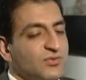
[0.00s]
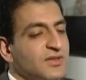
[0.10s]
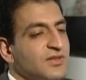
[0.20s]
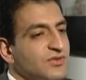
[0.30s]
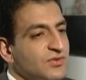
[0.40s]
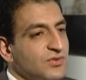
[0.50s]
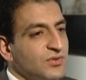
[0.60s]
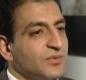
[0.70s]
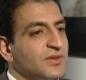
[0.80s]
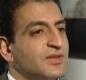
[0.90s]
Two years
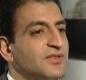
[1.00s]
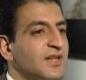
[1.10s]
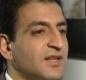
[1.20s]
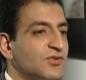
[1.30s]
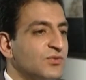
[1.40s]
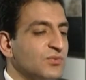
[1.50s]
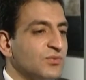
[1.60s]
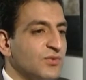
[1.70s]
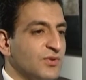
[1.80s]
ago, we decided to,